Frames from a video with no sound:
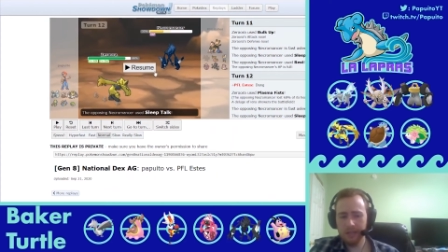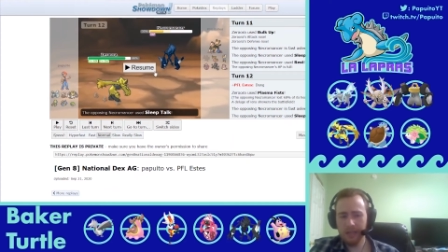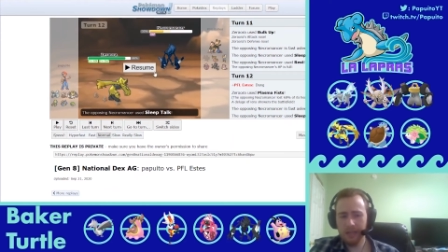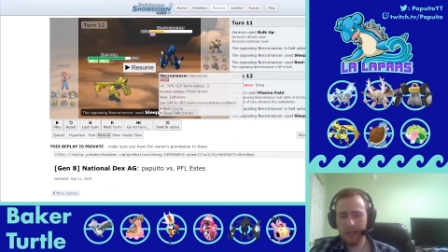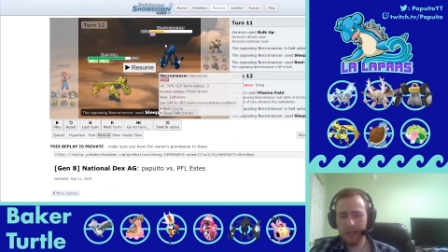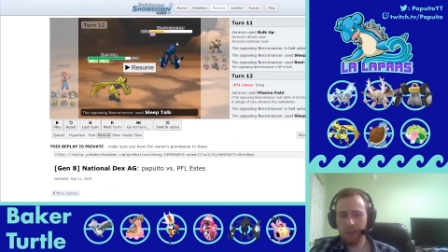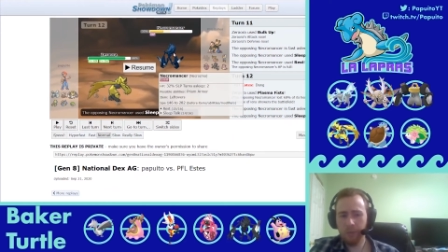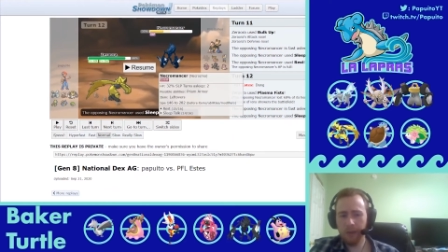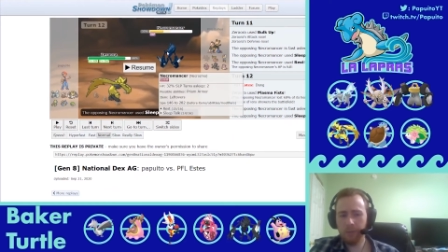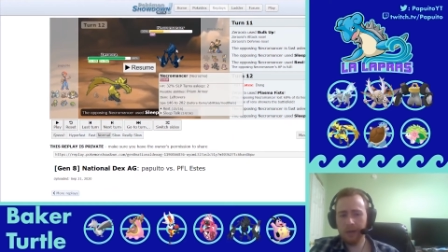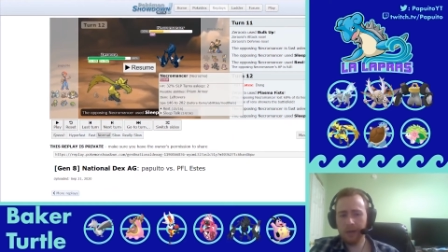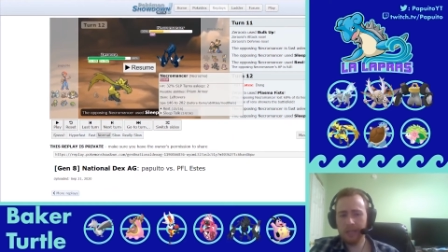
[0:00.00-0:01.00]
I
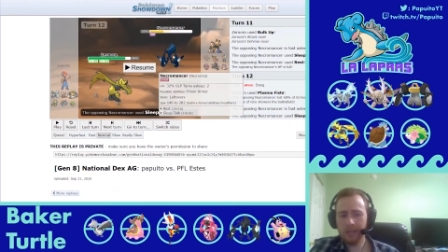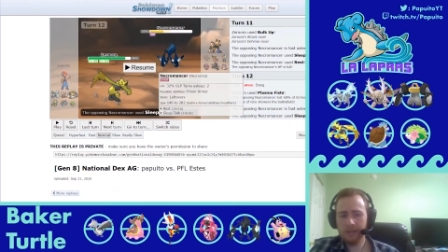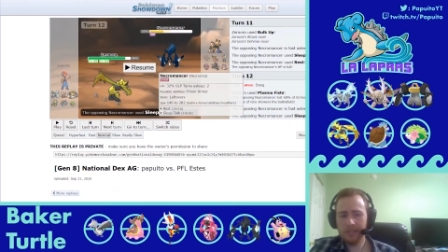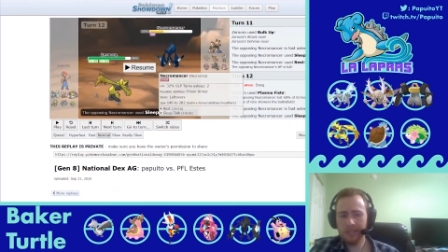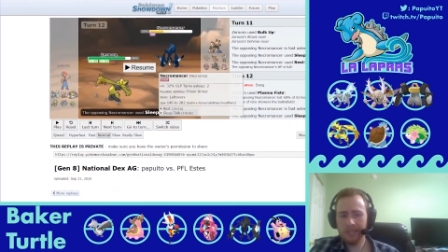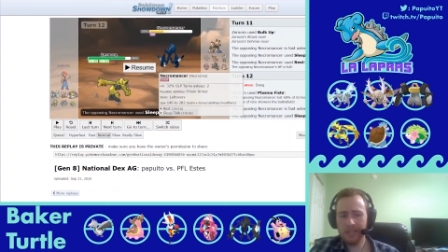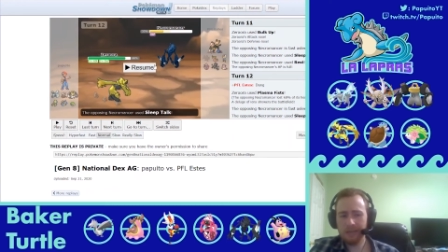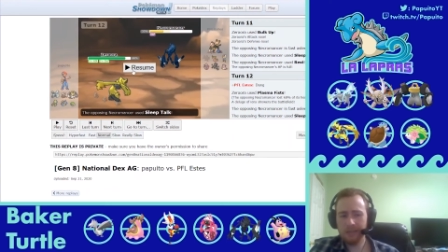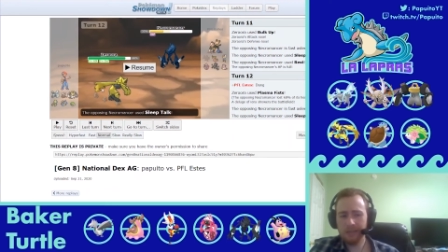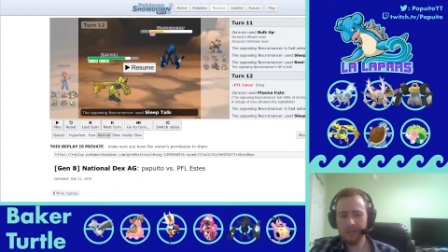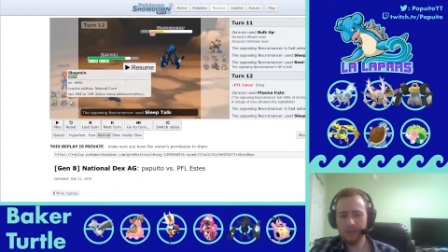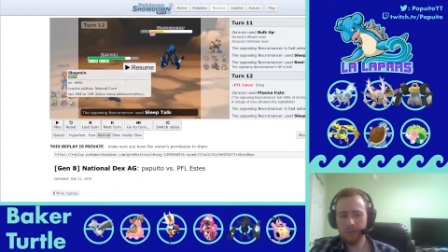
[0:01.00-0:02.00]
want to guarantee
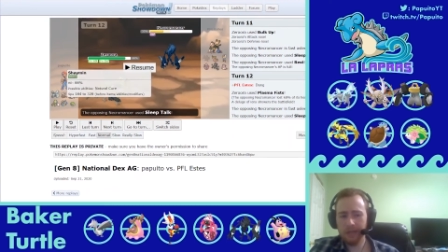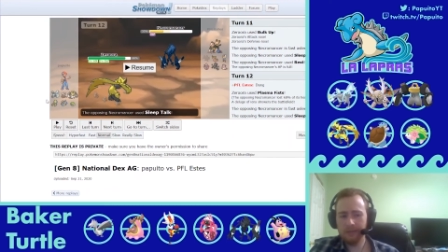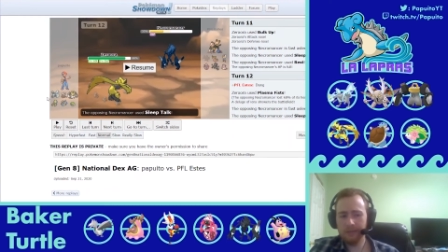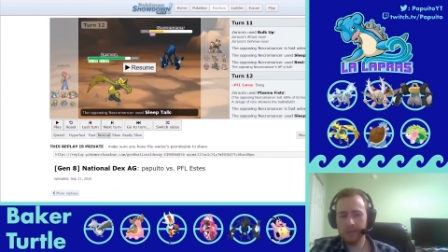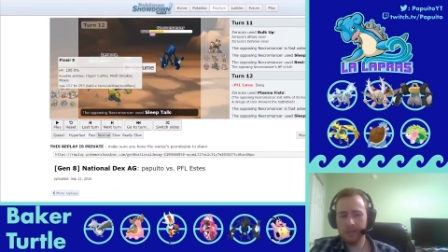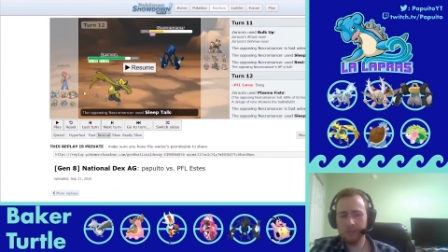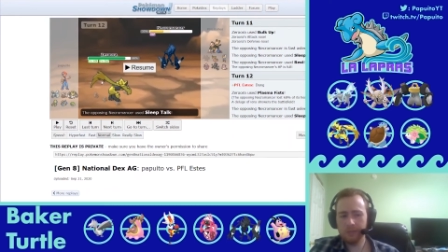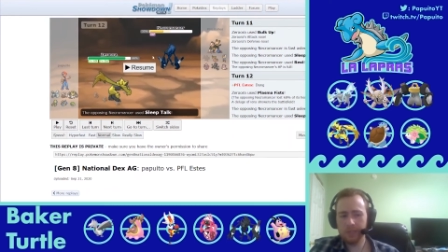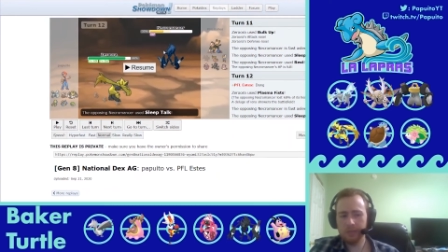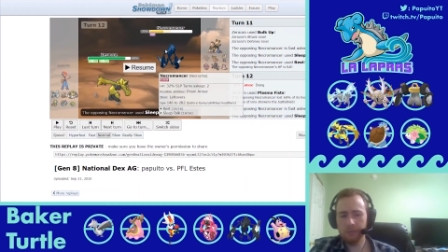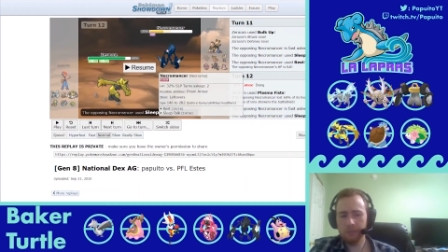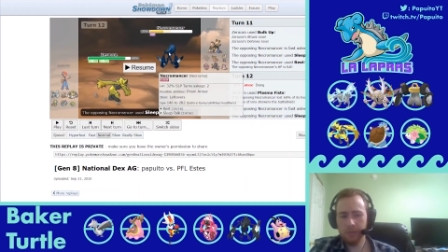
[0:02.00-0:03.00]
damage, so whatever I switch
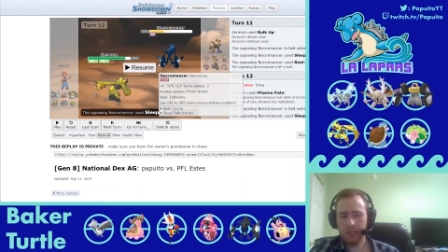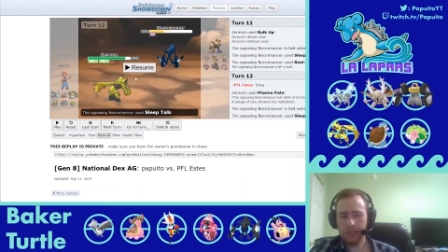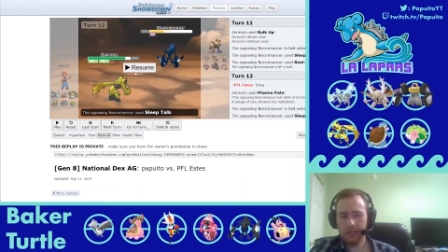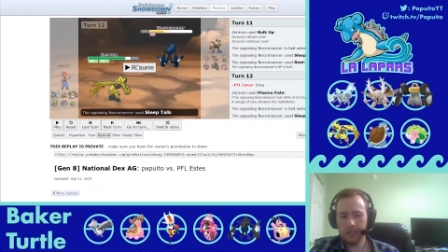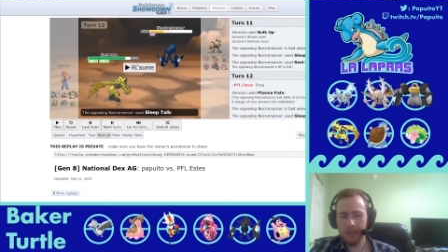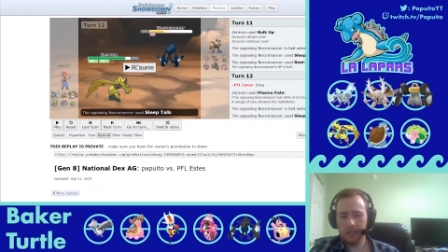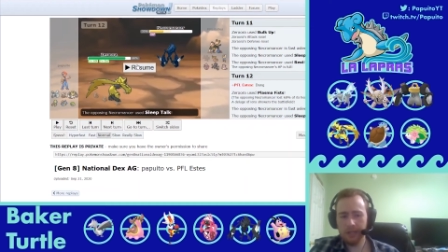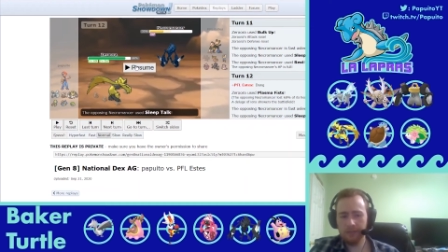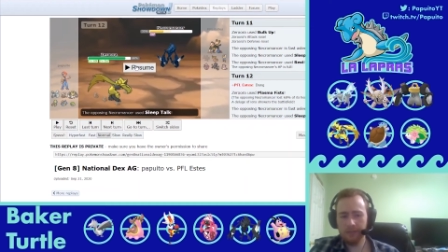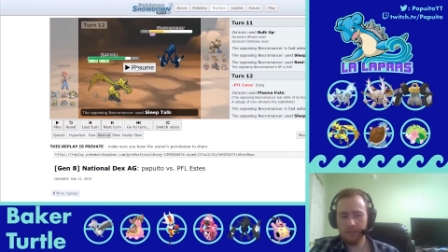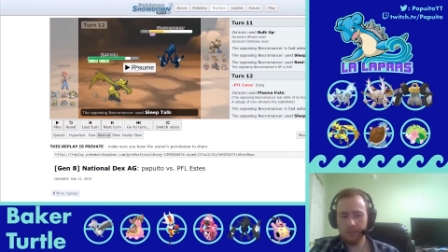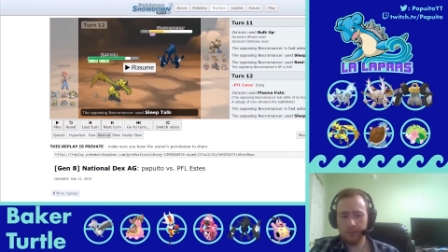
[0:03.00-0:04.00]
in will knock it out
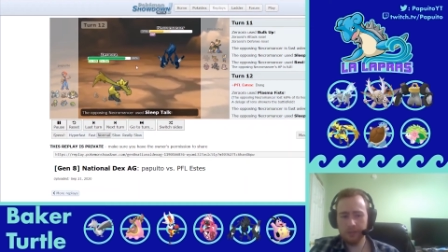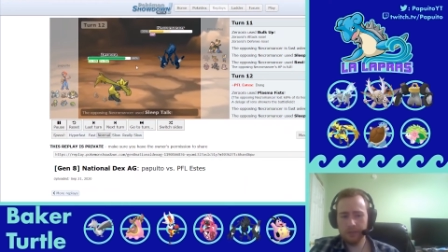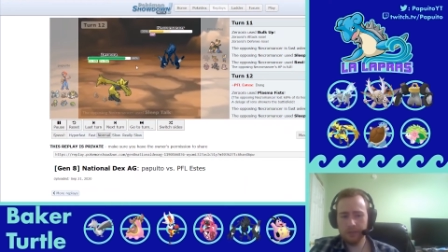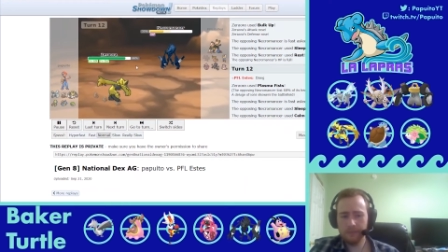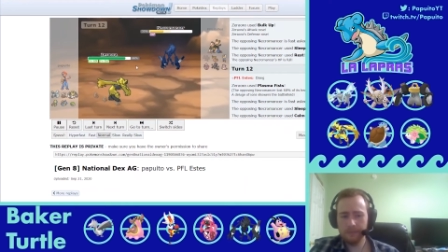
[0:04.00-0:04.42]
afterwards.